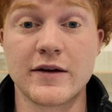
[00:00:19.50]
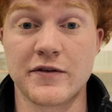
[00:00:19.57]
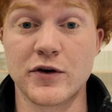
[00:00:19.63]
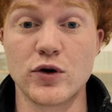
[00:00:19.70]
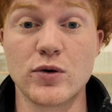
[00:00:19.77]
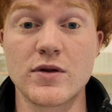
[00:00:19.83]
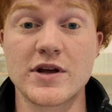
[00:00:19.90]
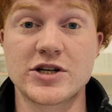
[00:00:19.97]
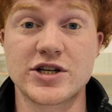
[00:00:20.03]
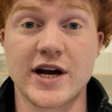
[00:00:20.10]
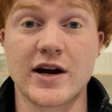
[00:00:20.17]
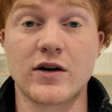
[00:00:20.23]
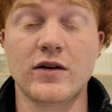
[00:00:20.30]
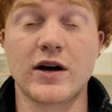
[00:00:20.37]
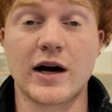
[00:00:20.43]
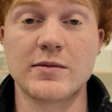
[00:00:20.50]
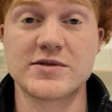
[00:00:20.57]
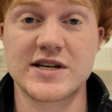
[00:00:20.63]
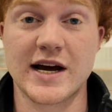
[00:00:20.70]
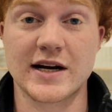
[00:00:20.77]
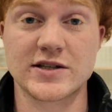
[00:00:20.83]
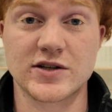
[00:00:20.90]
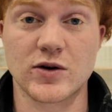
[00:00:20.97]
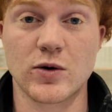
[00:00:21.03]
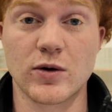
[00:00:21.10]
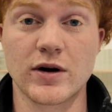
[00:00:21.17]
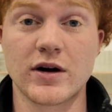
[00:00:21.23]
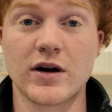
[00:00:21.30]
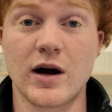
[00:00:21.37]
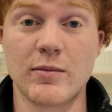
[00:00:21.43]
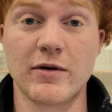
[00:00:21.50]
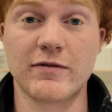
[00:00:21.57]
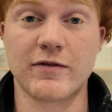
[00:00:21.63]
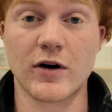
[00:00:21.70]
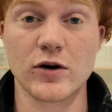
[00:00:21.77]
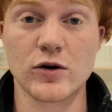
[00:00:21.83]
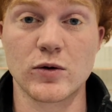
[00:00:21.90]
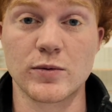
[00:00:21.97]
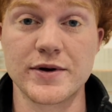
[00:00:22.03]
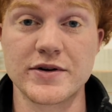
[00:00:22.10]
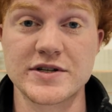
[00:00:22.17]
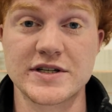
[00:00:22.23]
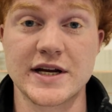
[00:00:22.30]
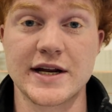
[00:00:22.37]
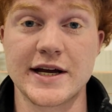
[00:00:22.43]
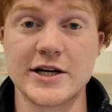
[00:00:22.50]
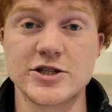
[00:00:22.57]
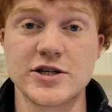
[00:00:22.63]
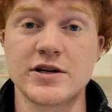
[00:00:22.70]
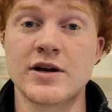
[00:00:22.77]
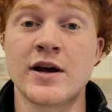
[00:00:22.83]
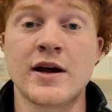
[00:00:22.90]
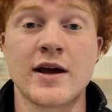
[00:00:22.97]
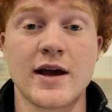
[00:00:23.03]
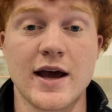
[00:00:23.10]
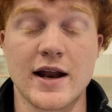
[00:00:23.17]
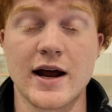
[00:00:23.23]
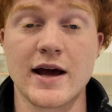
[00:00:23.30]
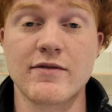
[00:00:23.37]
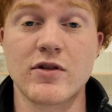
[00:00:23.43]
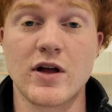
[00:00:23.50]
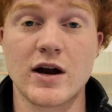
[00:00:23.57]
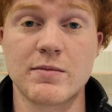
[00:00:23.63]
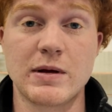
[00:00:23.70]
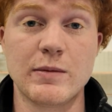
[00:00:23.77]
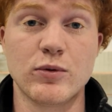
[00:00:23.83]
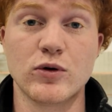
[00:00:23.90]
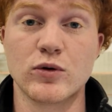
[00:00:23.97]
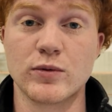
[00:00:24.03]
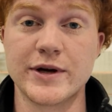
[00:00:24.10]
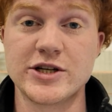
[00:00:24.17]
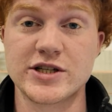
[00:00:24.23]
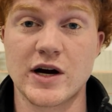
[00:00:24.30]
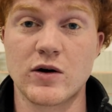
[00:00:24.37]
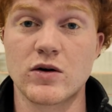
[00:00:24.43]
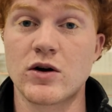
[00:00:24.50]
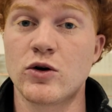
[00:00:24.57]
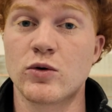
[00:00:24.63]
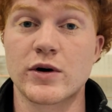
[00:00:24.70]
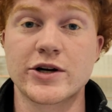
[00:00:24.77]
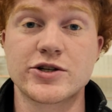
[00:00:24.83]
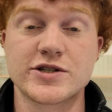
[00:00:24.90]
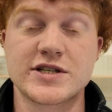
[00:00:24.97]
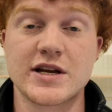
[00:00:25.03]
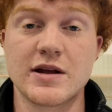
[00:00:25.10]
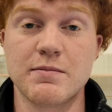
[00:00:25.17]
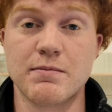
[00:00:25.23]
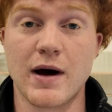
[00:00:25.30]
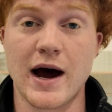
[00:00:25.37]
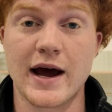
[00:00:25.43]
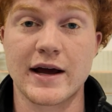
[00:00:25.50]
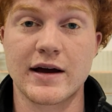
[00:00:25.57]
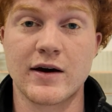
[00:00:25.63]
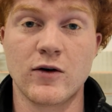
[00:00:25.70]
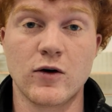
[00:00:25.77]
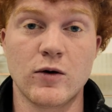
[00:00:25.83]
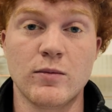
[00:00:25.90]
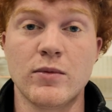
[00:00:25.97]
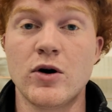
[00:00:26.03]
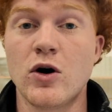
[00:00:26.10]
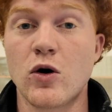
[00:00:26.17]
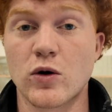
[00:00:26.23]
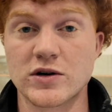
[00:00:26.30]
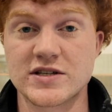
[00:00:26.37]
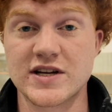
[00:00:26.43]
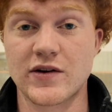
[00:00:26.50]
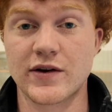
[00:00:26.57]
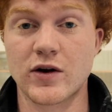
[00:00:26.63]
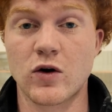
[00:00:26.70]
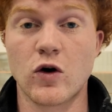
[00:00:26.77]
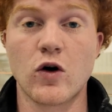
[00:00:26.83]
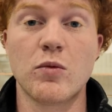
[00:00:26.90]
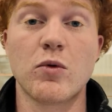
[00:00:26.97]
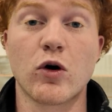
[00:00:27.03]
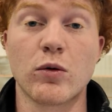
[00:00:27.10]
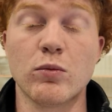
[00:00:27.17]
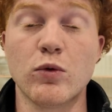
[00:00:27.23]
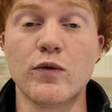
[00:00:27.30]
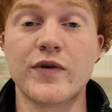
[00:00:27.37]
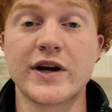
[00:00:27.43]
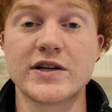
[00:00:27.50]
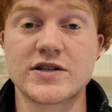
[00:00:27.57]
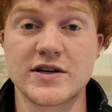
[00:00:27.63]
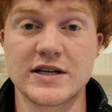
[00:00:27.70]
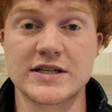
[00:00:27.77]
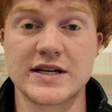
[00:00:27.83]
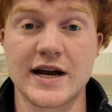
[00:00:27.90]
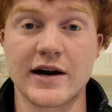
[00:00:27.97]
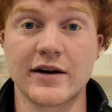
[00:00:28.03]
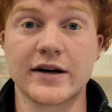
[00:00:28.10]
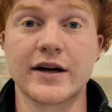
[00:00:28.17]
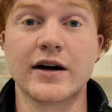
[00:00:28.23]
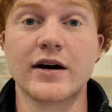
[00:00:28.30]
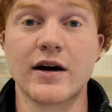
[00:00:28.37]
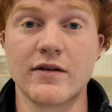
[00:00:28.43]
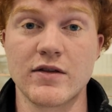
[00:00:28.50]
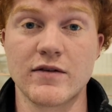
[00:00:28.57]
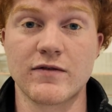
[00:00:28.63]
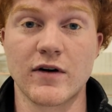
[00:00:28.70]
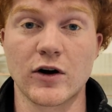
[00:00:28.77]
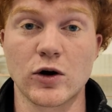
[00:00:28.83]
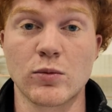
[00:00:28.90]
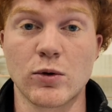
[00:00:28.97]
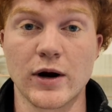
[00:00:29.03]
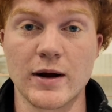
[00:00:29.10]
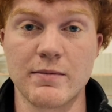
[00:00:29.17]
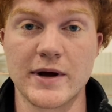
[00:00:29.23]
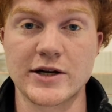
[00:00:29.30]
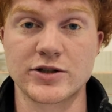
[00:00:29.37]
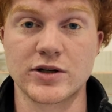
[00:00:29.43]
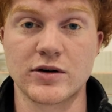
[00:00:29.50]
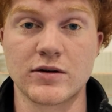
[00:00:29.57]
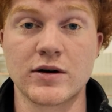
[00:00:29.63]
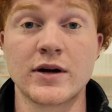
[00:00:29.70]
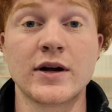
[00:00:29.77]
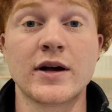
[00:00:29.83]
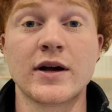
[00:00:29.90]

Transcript: If you're new to the channel, I'm Sykora. I'm a Fargo real estate agent, and I have a lot of people who reach out who are interested in buying a home or selling a home or moving to this area of the Fargo-Moorhead metro.